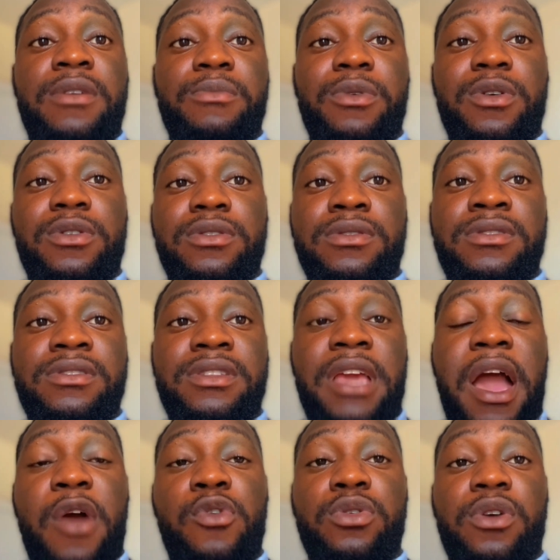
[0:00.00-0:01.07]
but
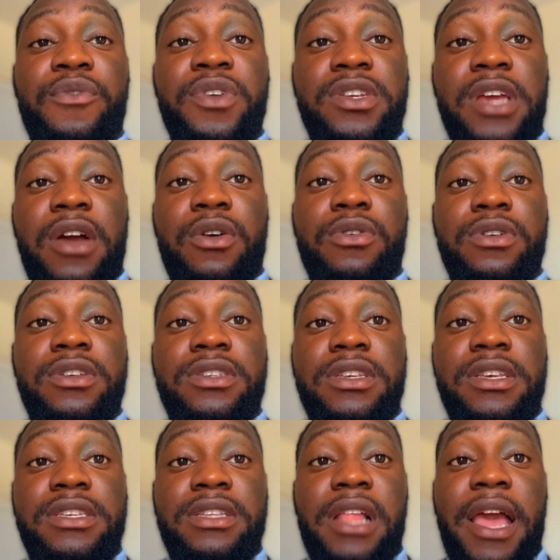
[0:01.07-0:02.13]
their own official
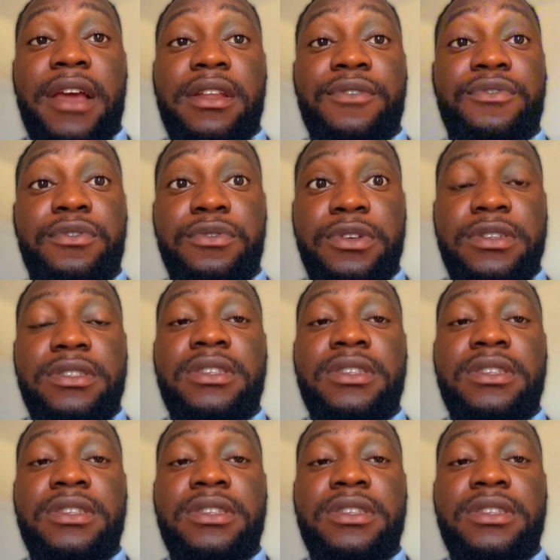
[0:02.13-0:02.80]
currency is like the forint.